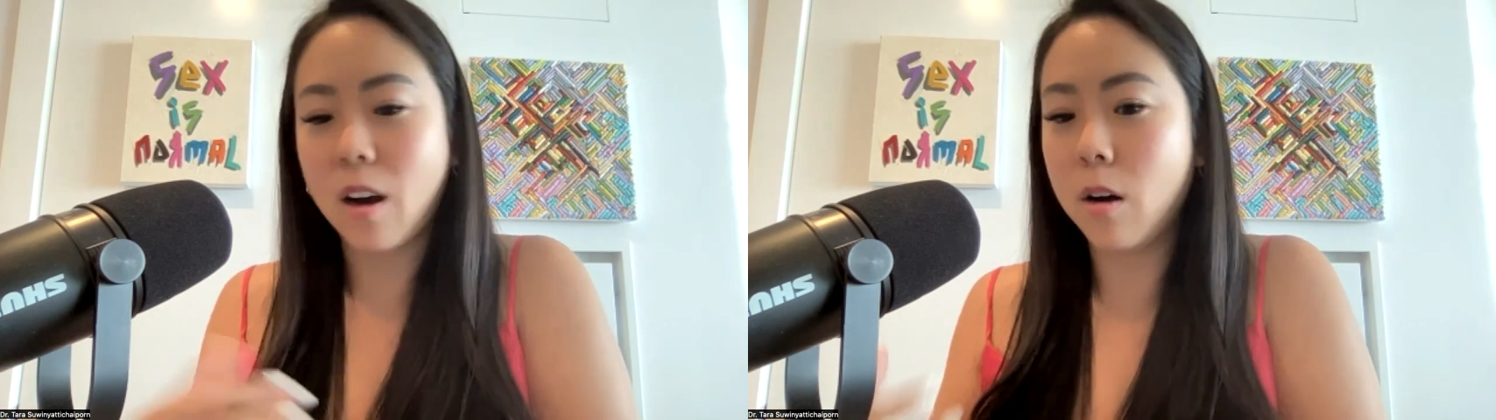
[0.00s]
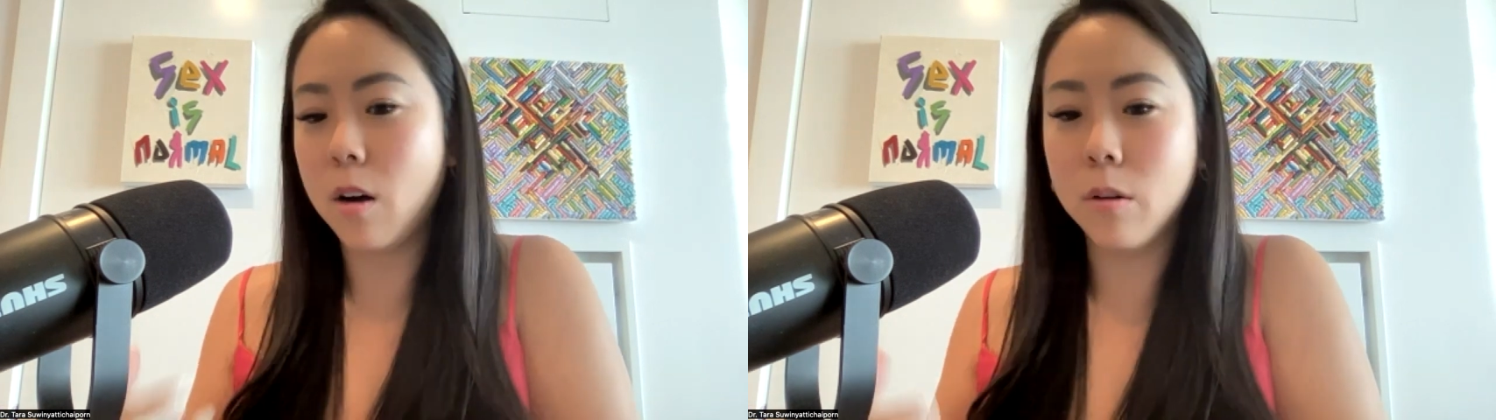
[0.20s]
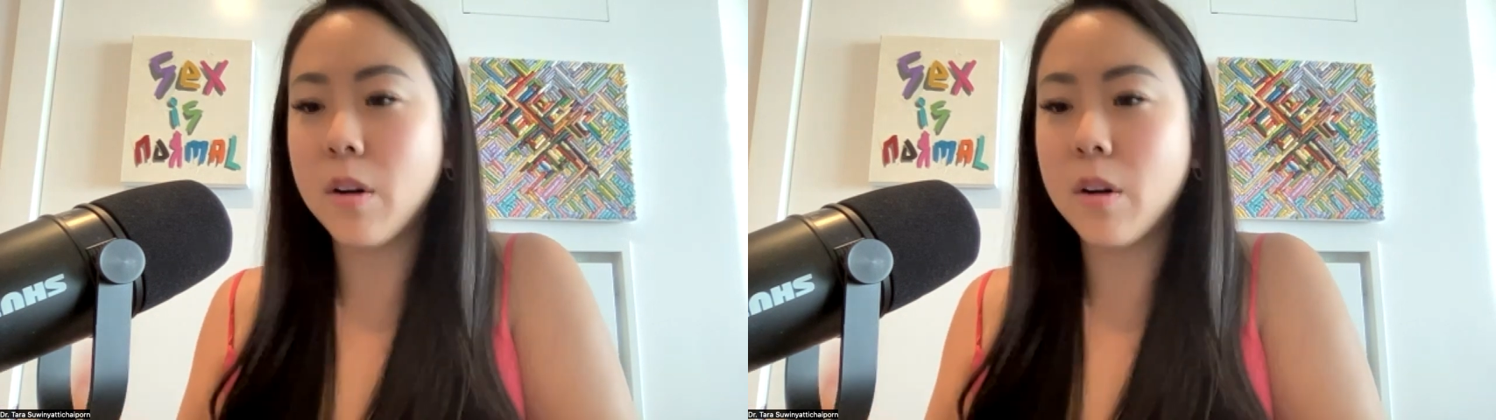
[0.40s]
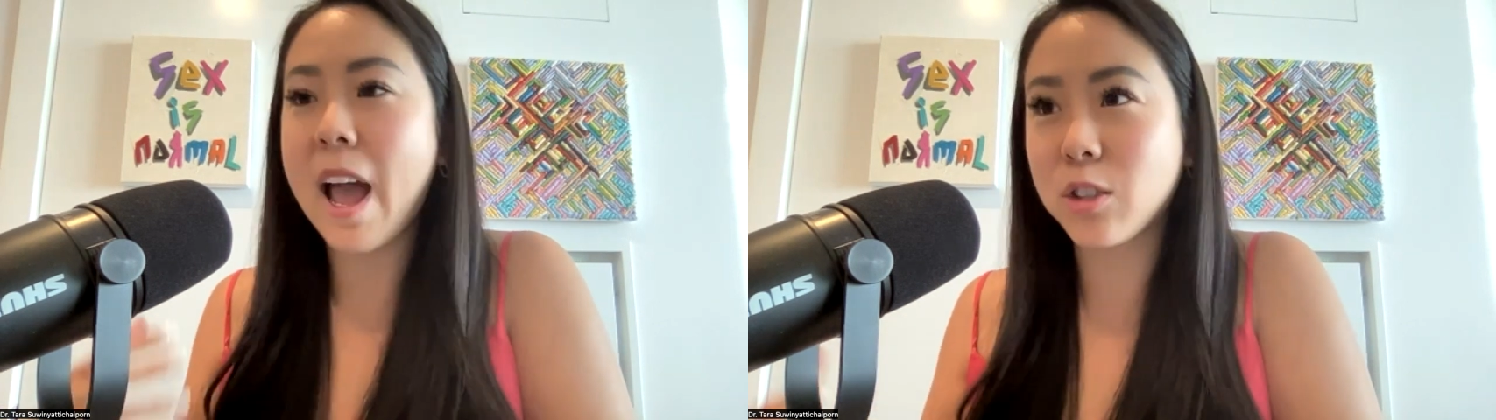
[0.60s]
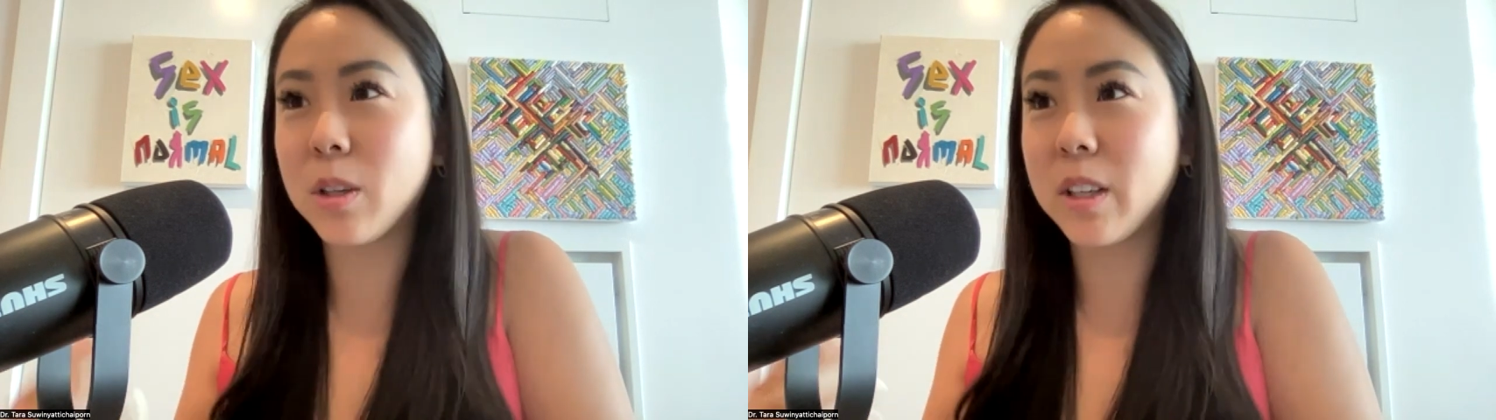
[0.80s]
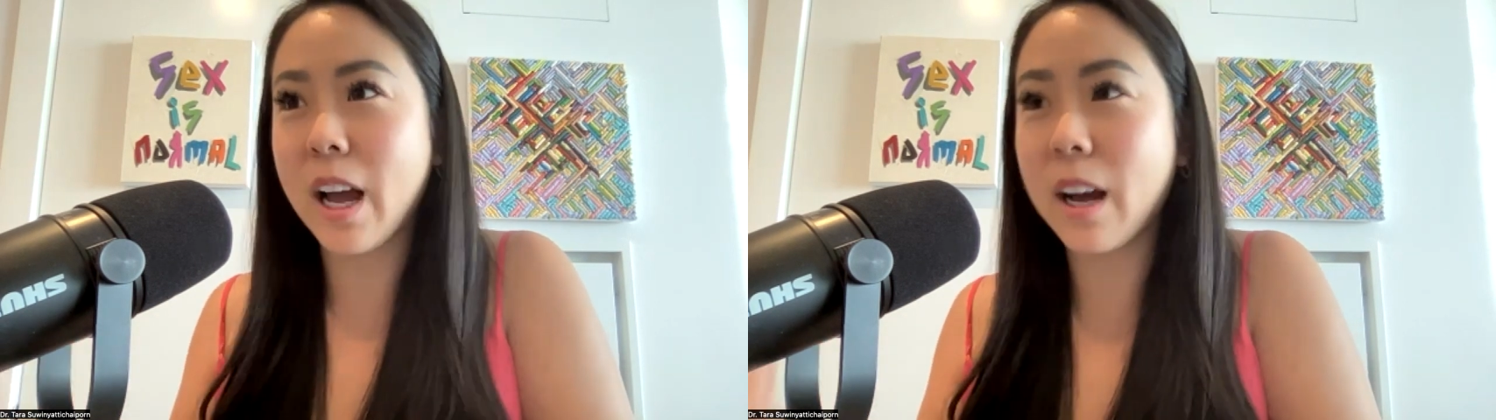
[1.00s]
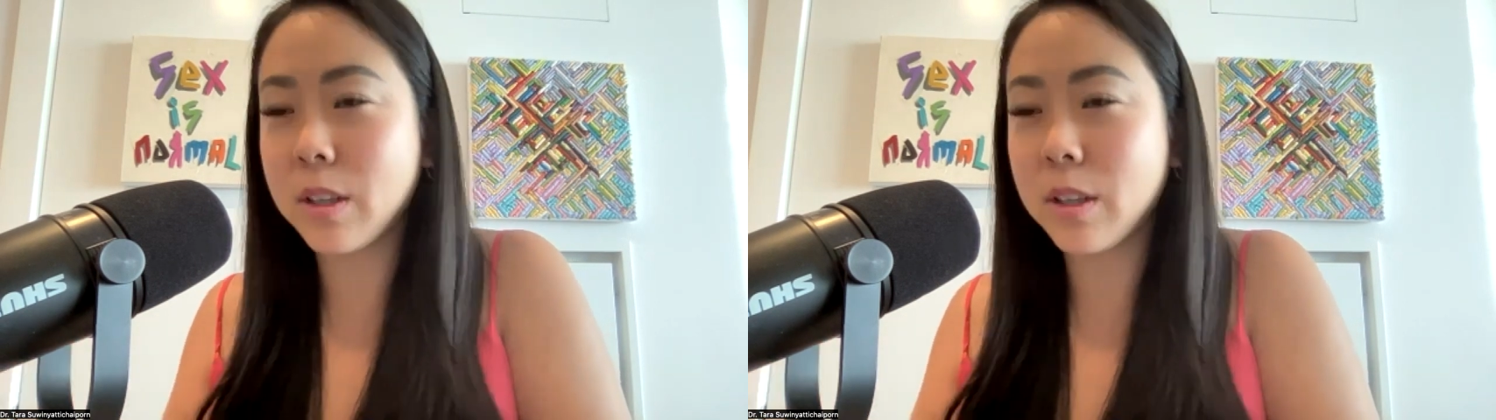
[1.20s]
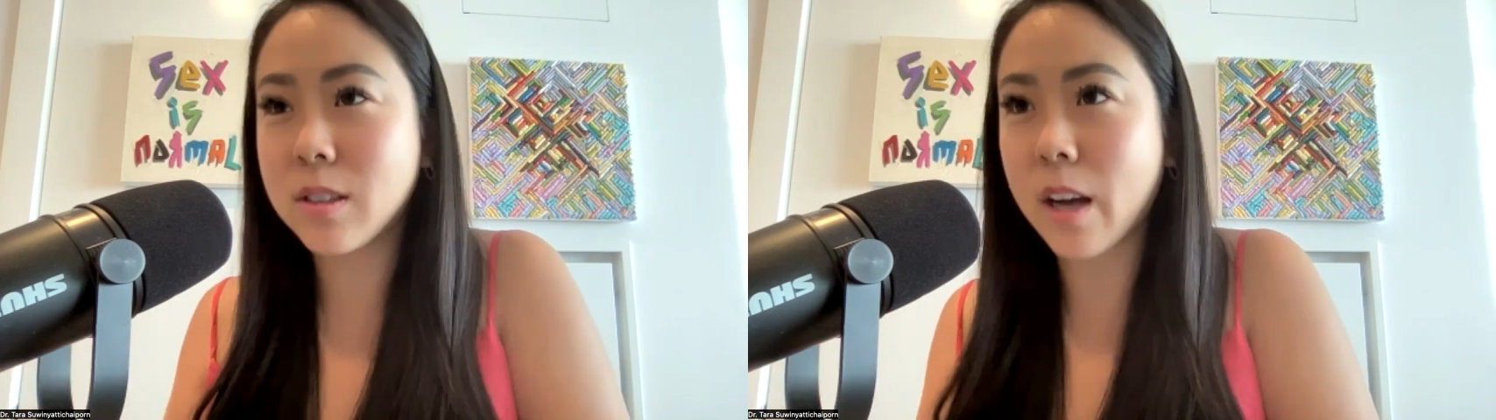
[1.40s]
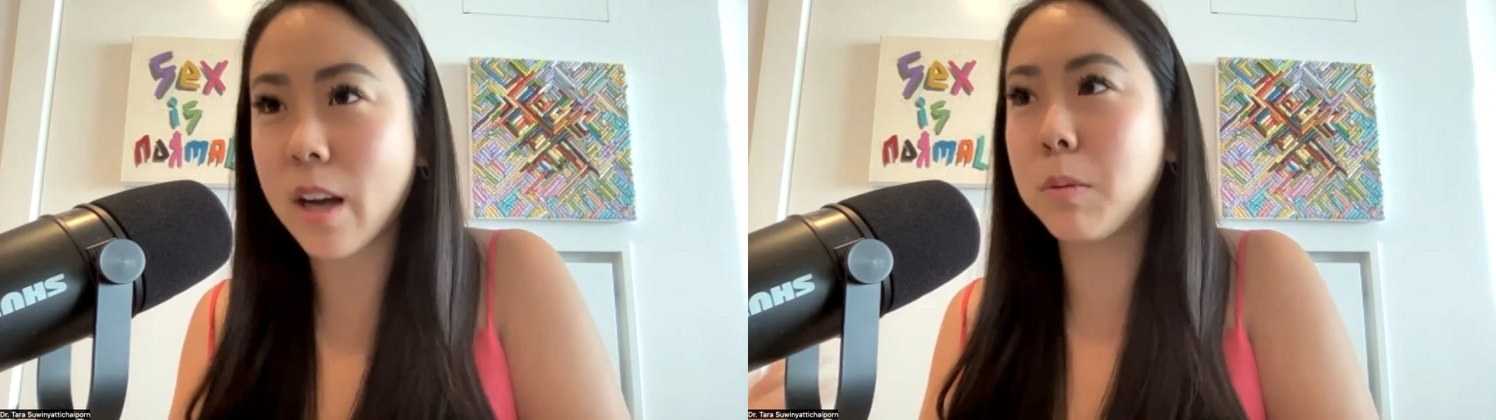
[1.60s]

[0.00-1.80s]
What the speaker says: of actually having sex,